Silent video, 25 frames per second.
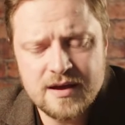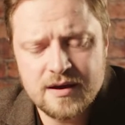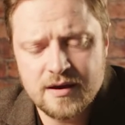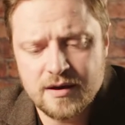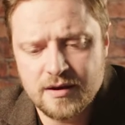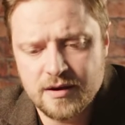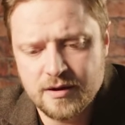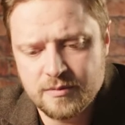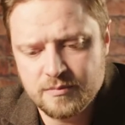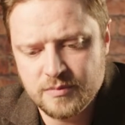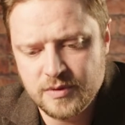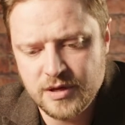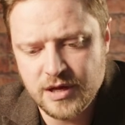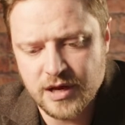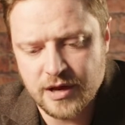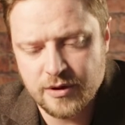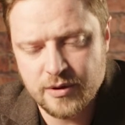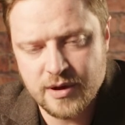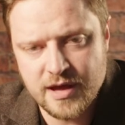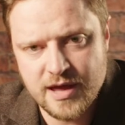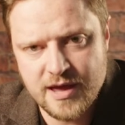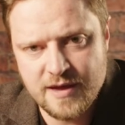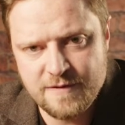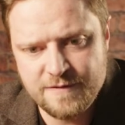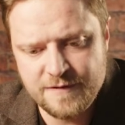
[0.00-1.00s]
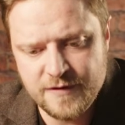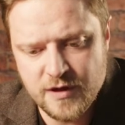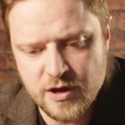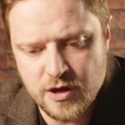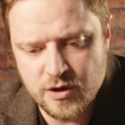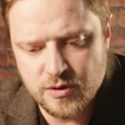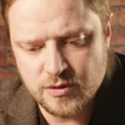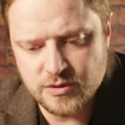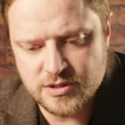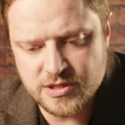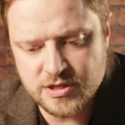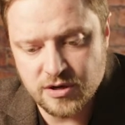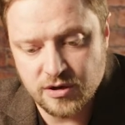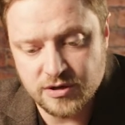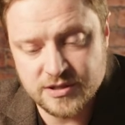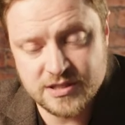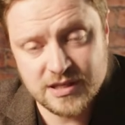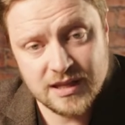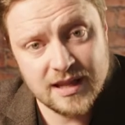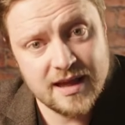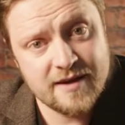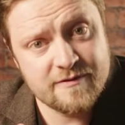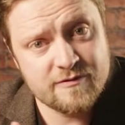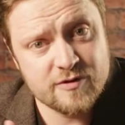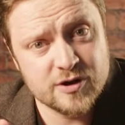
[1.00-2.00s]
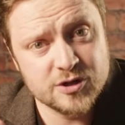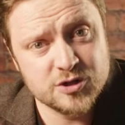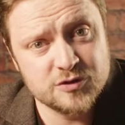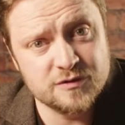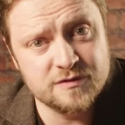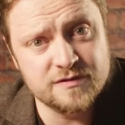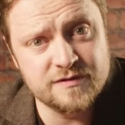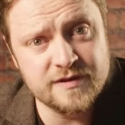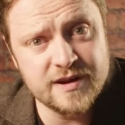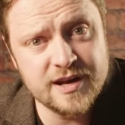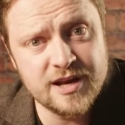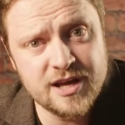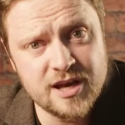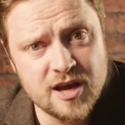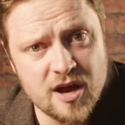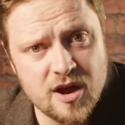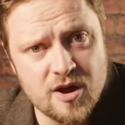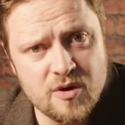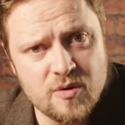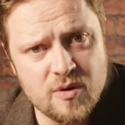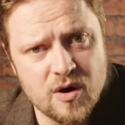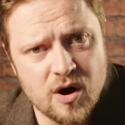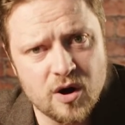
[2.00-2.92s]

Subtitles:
If you start to leverage video